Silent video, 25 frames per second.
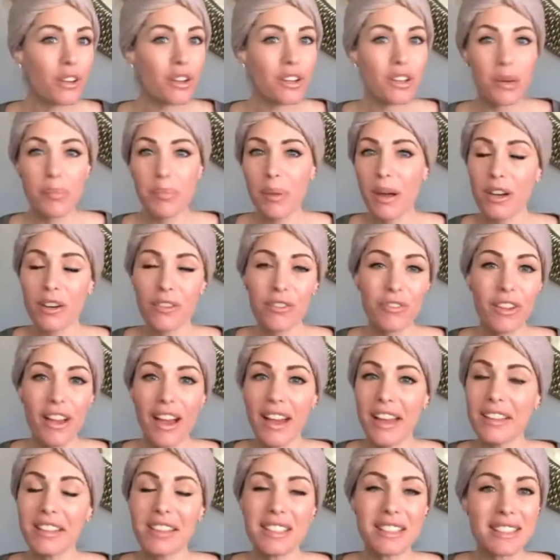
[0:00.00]
and a
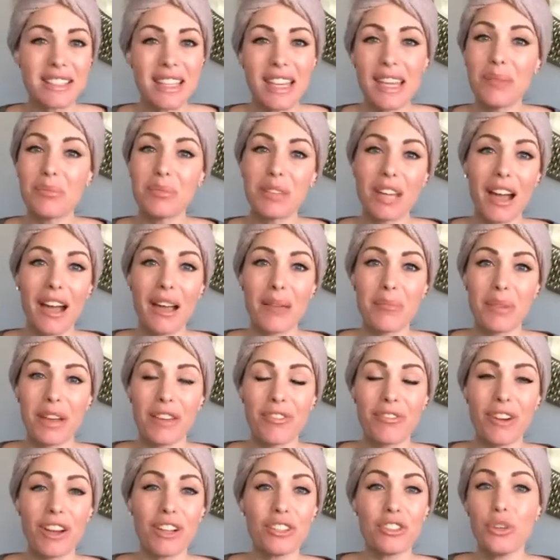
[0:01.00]
butterfly at the same time, my
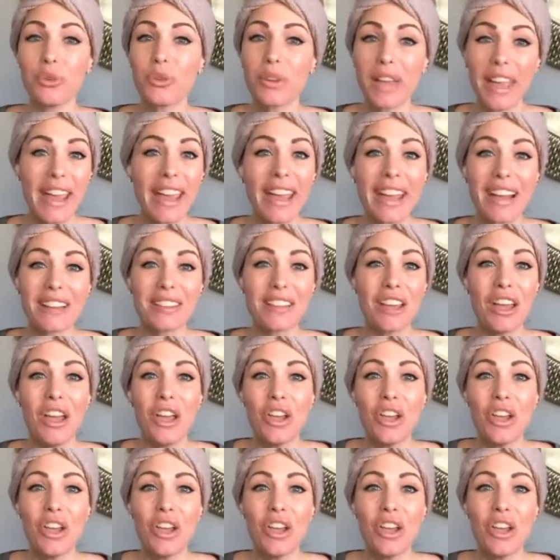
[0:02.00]
friend. You can't.